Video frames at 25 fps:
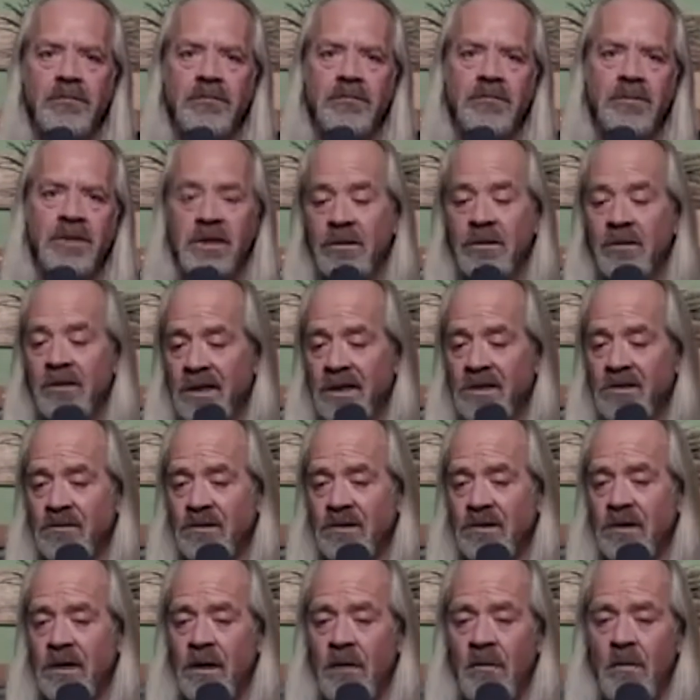And that's what
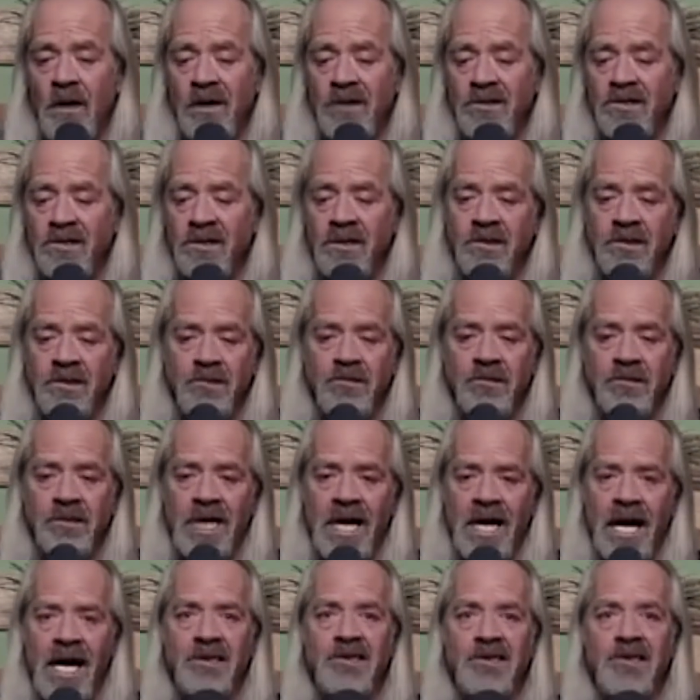Don Juan says. You
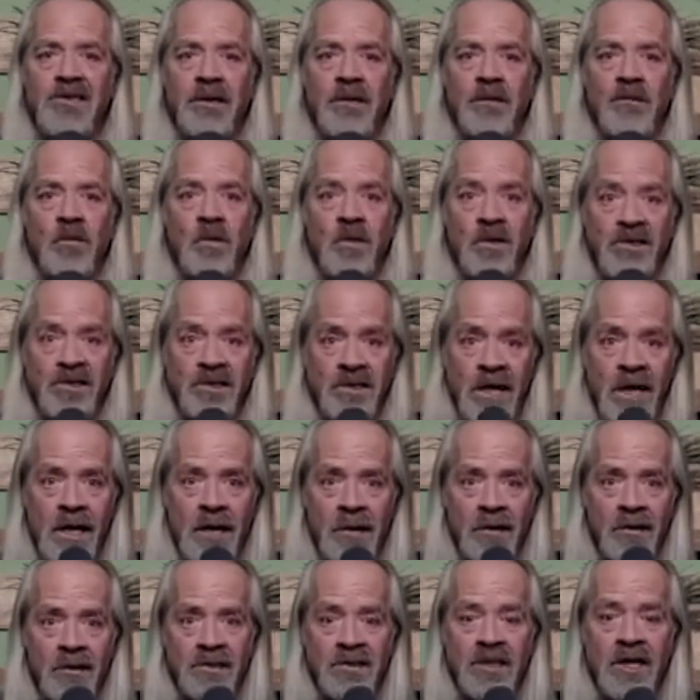tax them with
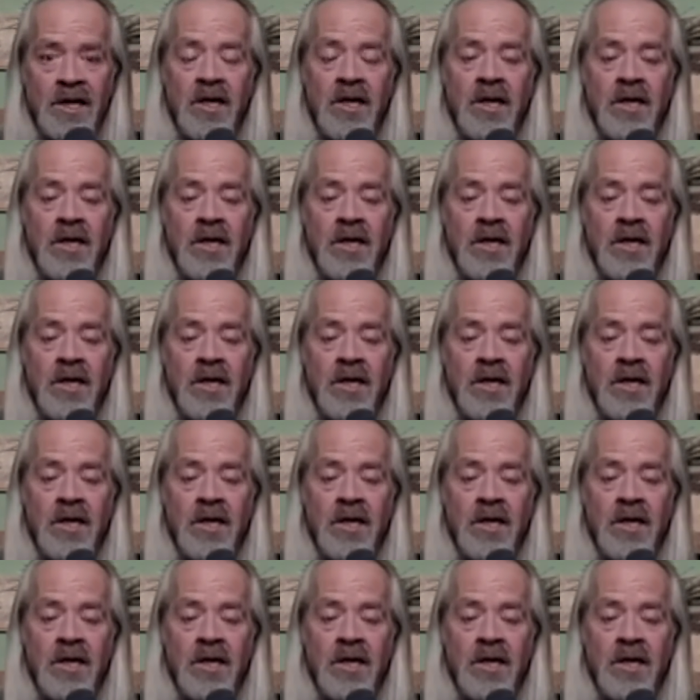silence.